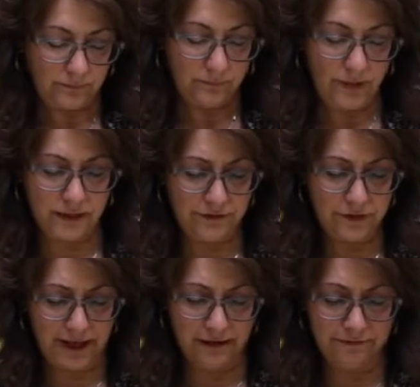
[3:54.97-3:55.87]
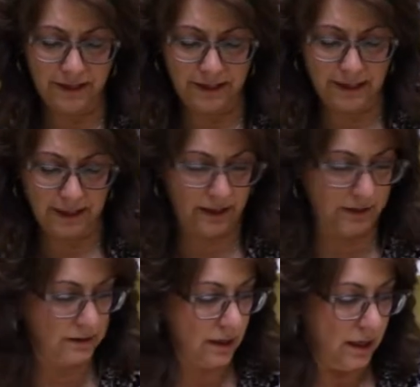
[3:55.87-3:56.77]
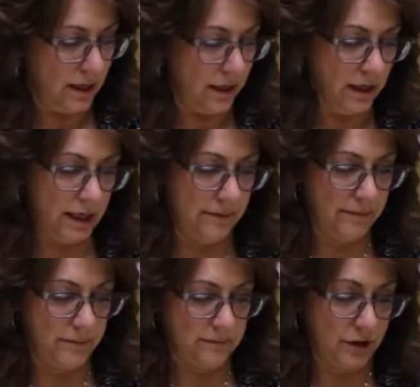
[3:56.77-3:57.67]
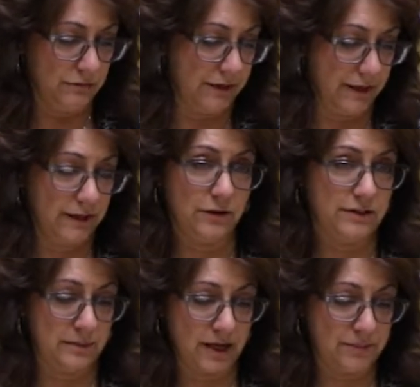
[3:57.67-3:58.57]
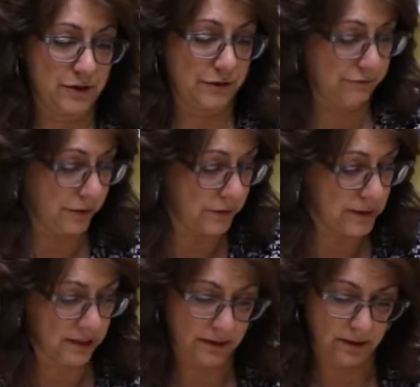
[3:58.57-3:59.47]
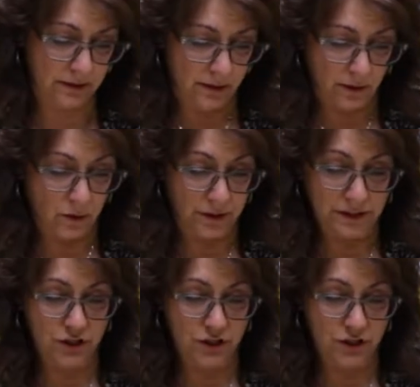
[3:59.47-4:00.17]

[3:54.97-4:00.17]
And if you can't find canned, you can find sometimes they're frozen or in a